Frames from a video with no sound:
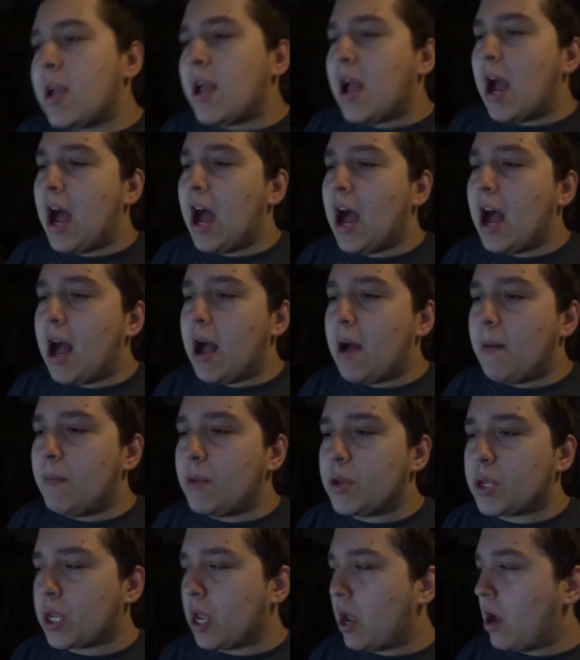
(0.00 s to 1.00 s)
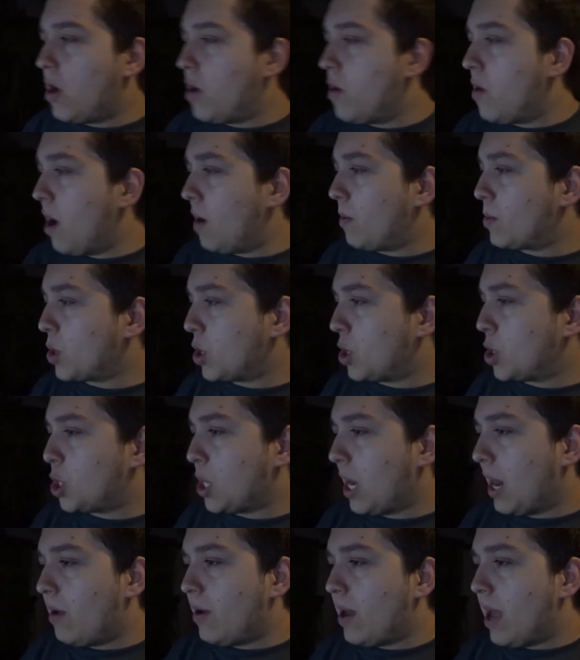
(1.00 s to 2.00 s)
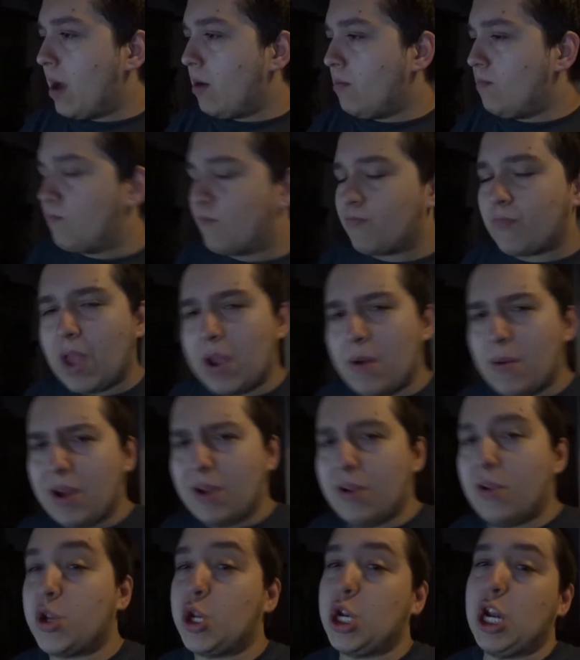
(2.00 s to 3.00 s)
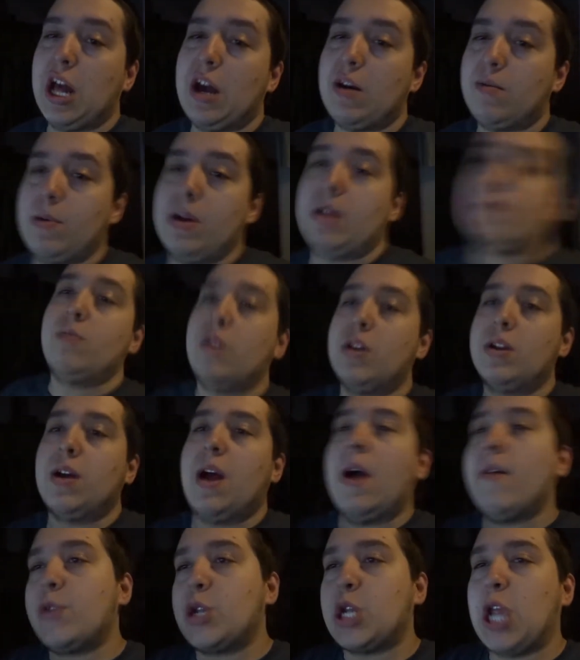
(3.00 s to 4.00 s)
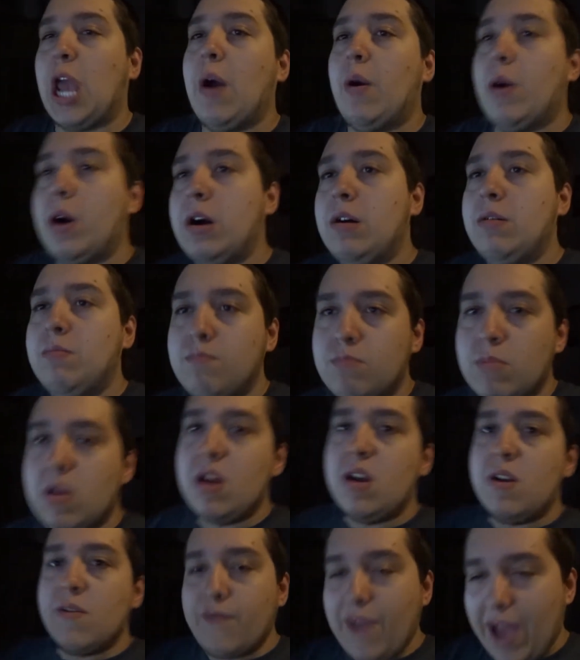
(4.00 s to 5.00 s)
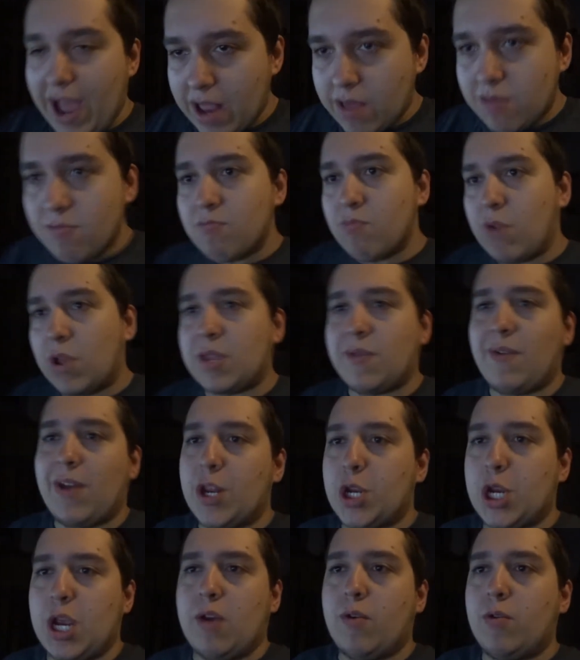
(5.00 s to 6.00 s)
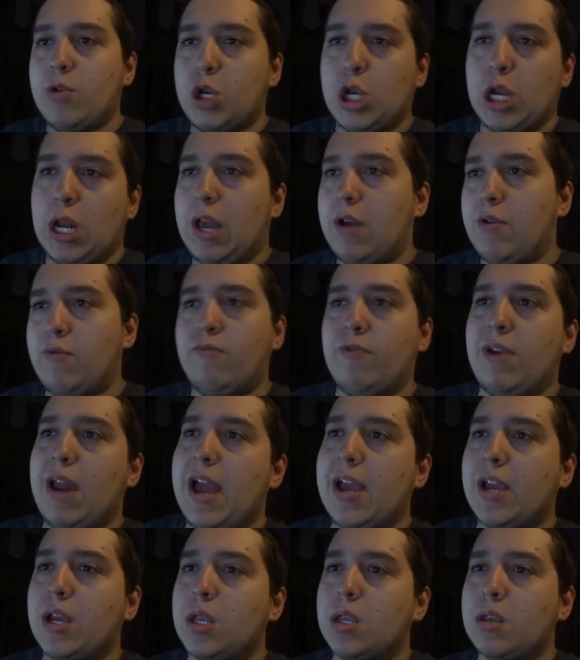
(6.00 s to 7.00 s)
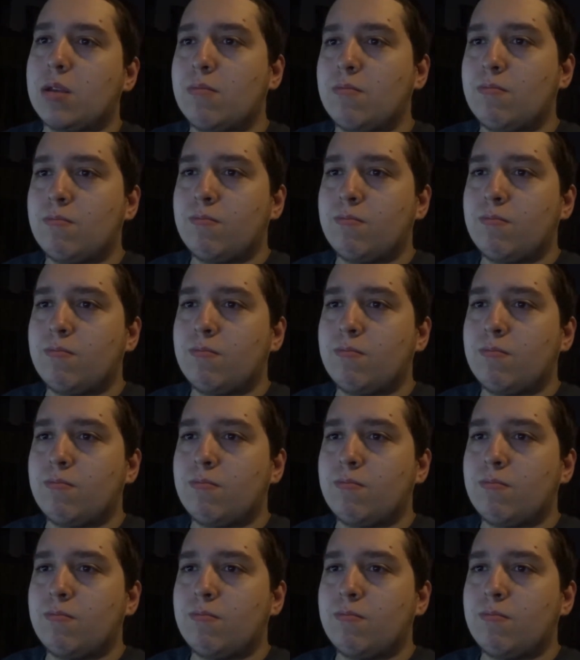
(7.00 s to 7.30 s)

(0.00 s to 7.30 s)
So I'm just gonna chill out now. Well, not chill out, but I'm gonna have a shower. Then once I've had a shower, chill out and relax.